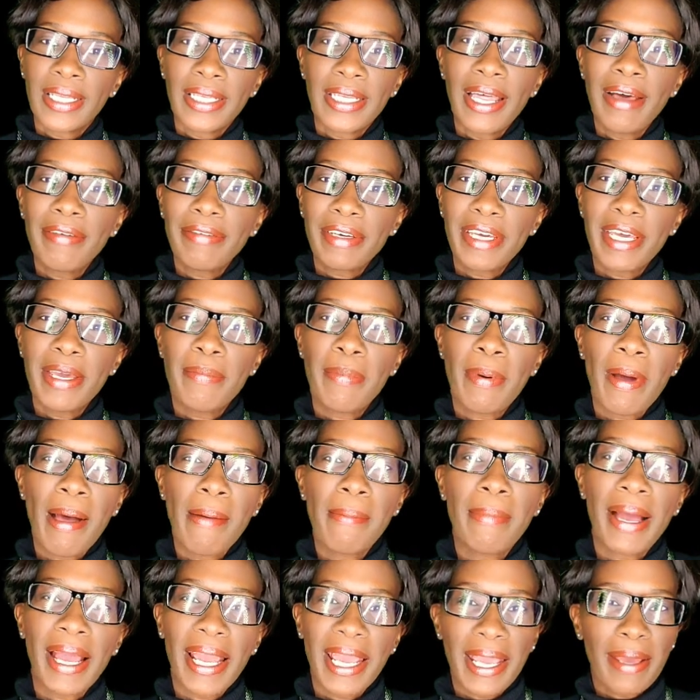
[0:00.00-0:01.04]
Love and Hip
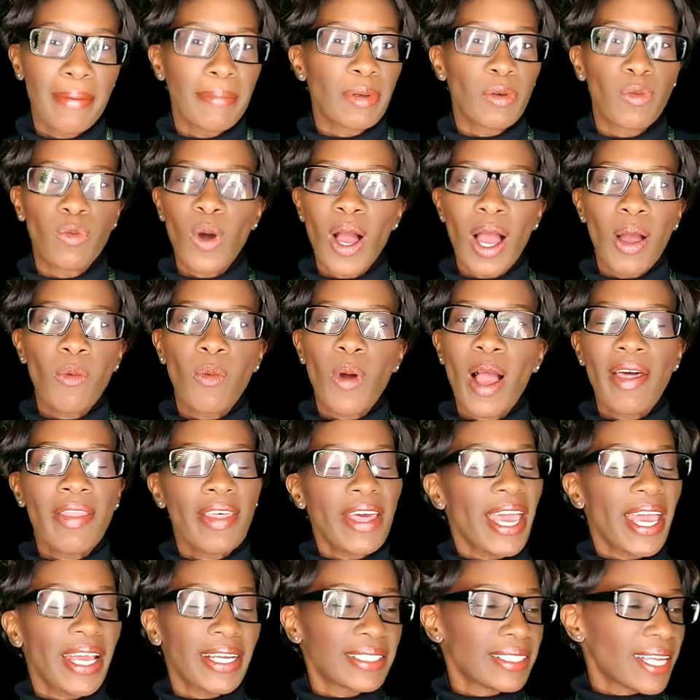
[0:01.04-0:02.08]
Hop Miami. Why, why the
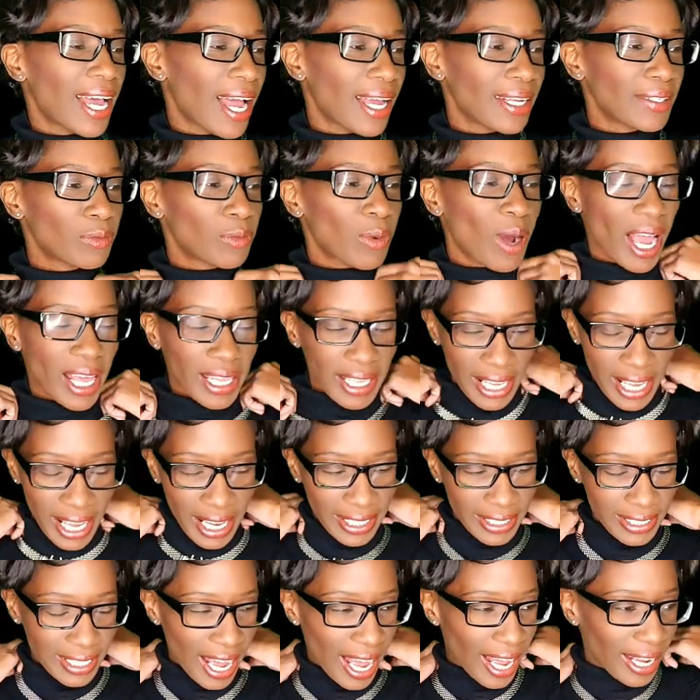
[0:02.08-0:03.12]
heck not? Why the
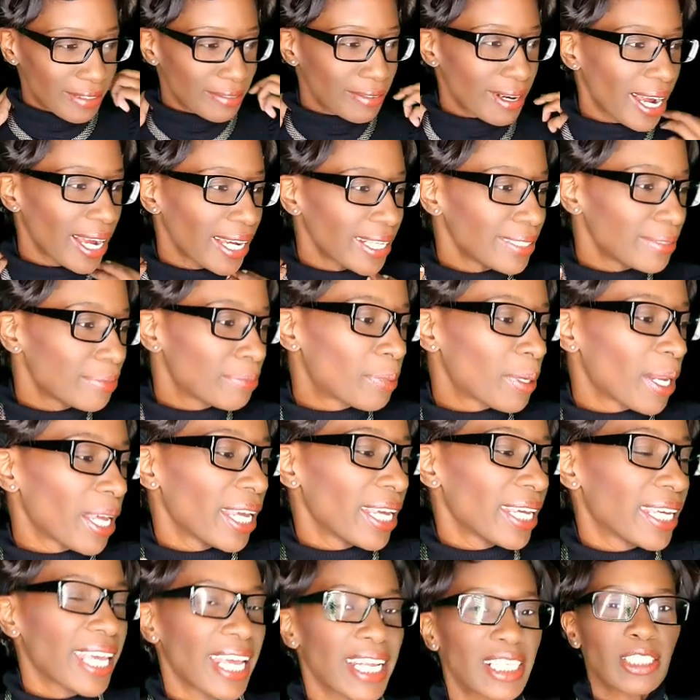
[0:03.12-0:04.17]
heck not, right? I'm
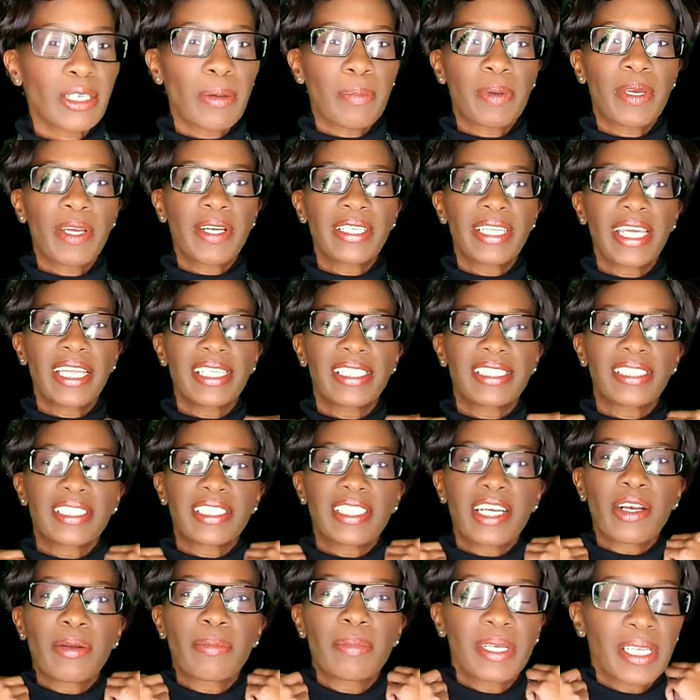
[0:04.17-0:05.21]
playing catch up here, ladies and
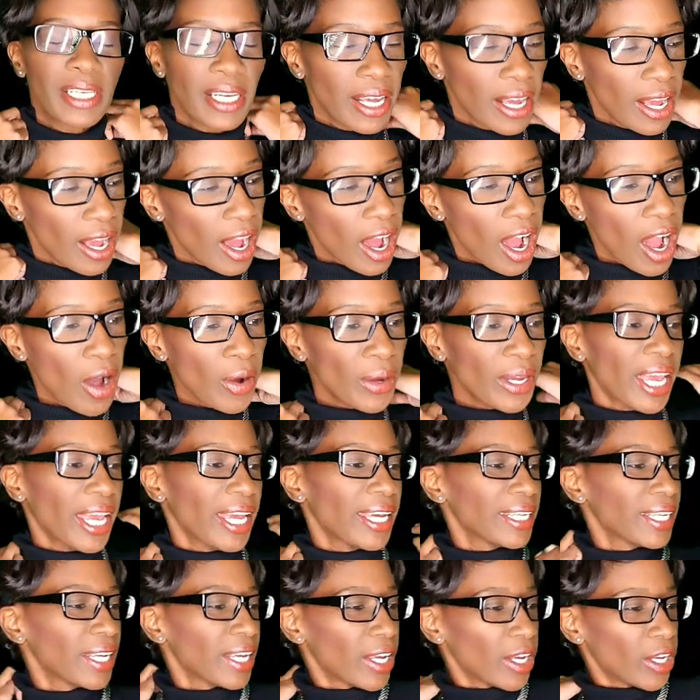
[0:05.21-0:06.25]
gentlemen.
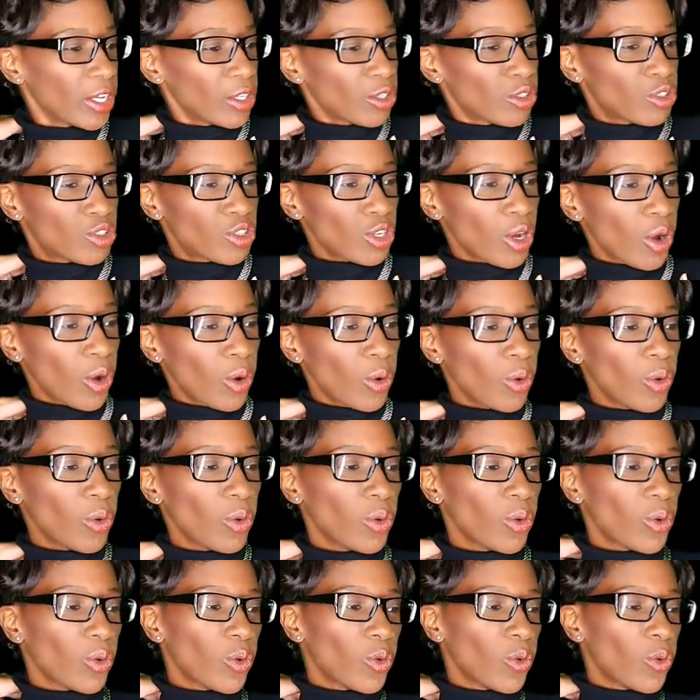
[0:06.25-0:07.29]
Okay, so
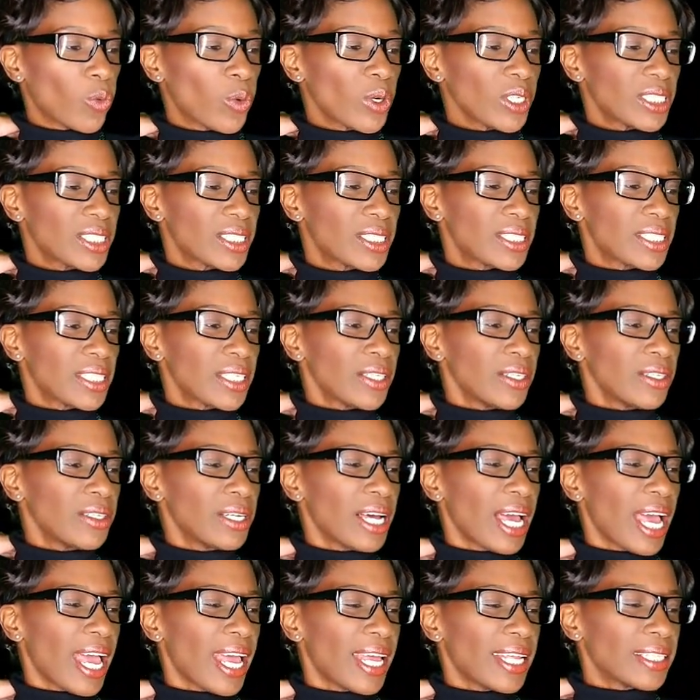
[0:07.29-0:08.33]
we're
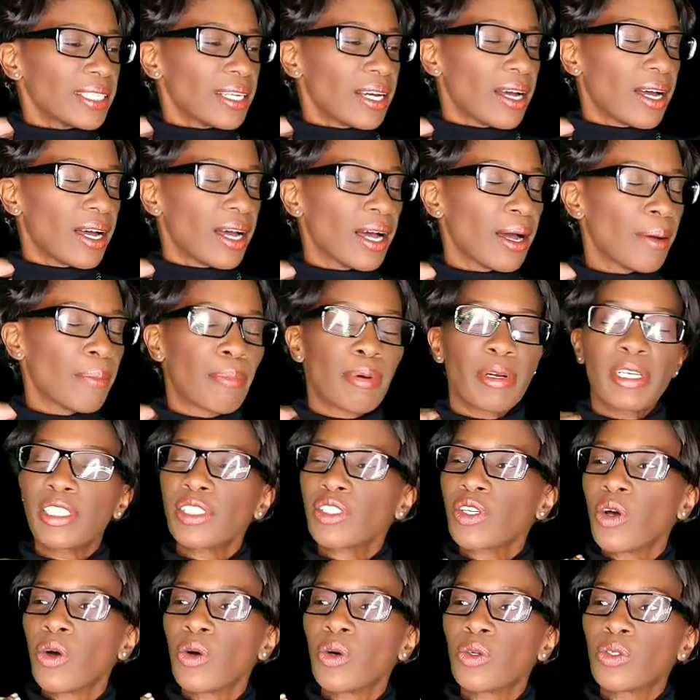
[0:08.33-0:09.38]
still at uh,
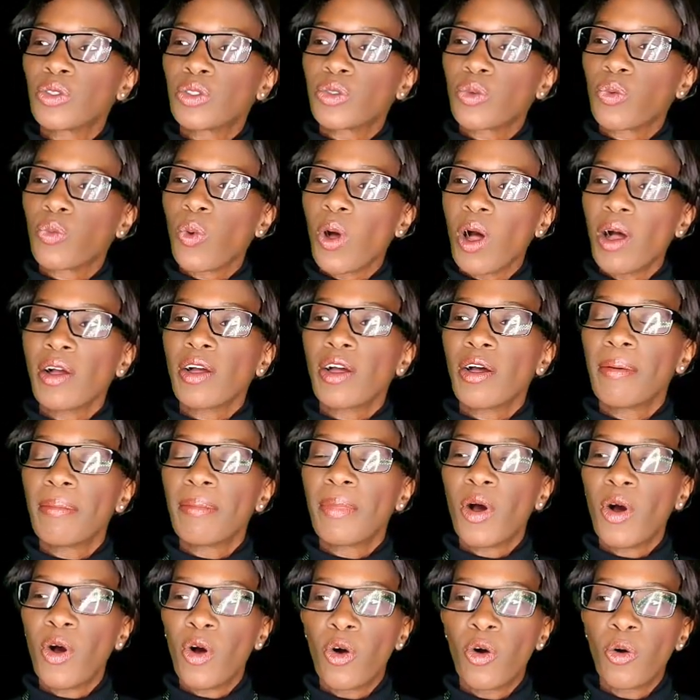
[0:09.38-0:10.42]
Briscoe's welcome
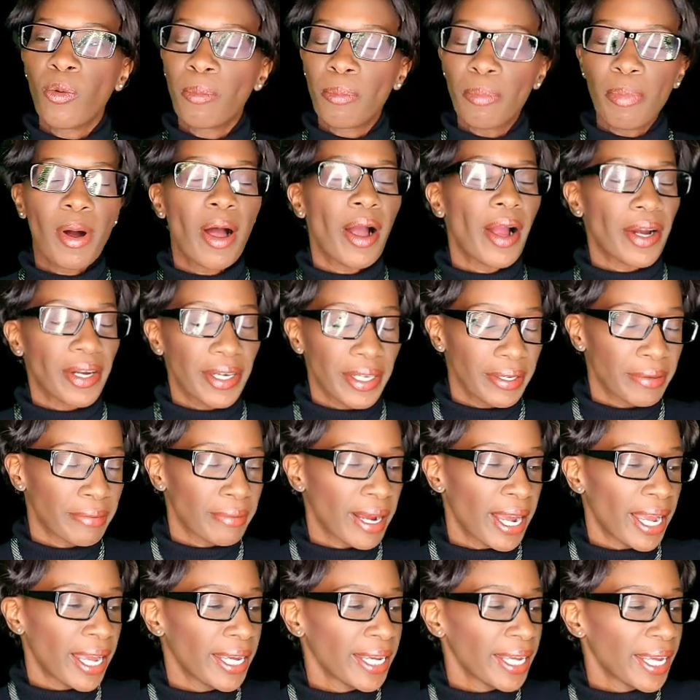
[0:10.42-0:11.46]
home party,
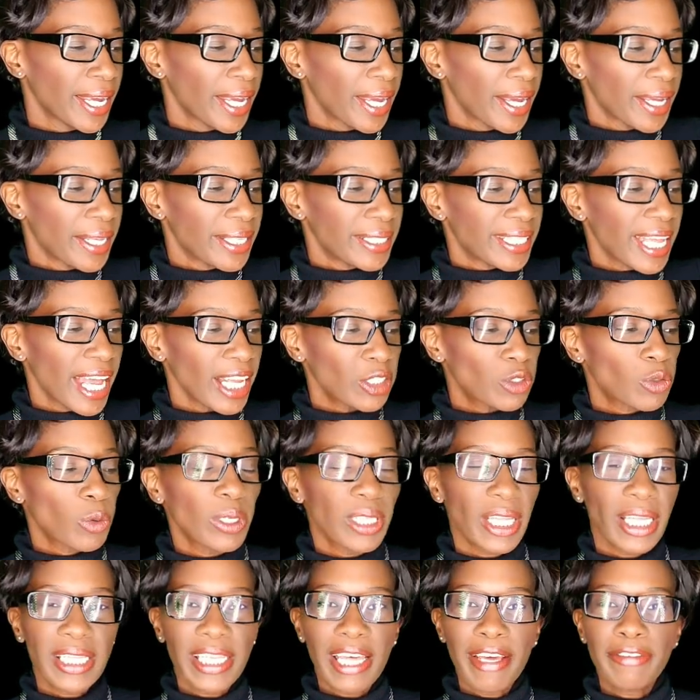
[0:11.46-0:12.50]
right? That's where
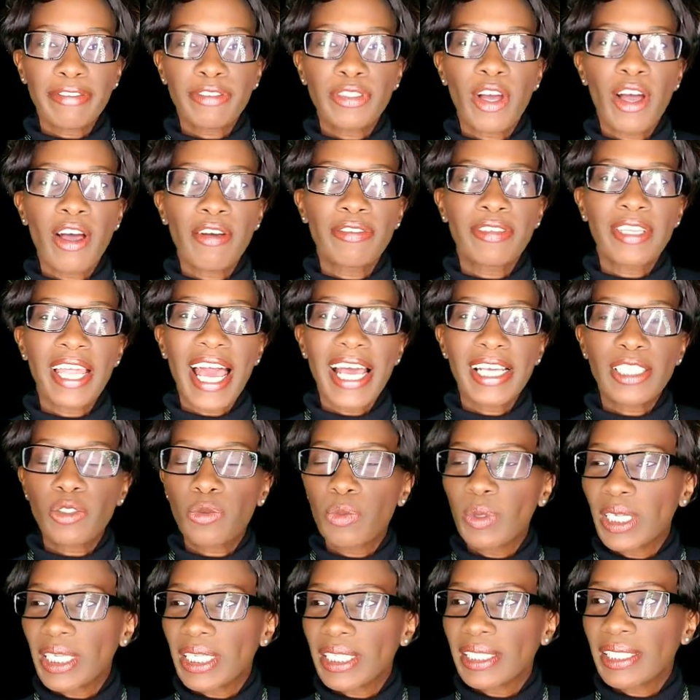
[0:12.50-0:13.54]
they left off last
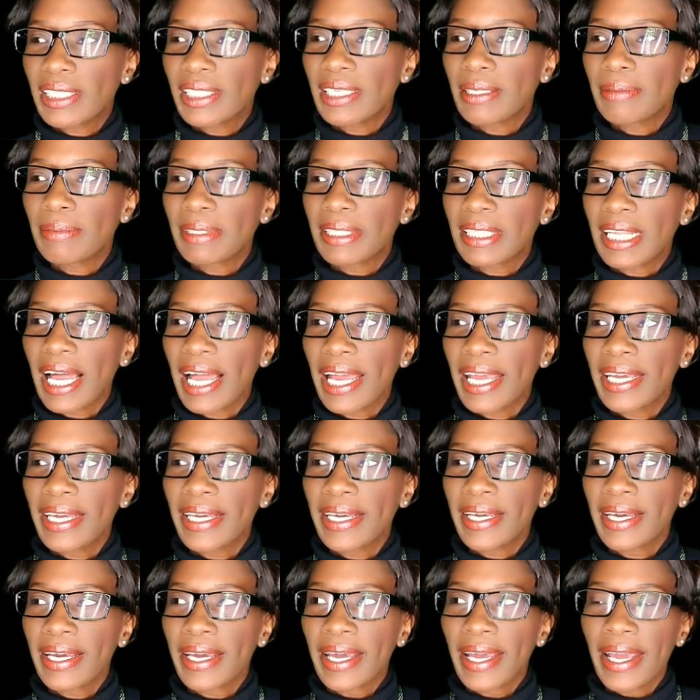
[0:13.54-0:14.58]
week, it seems
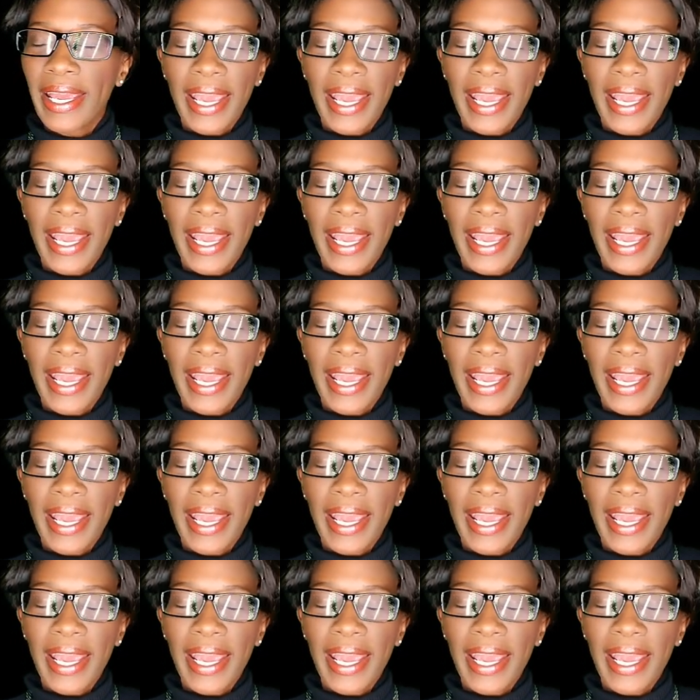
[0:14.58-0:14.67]
like.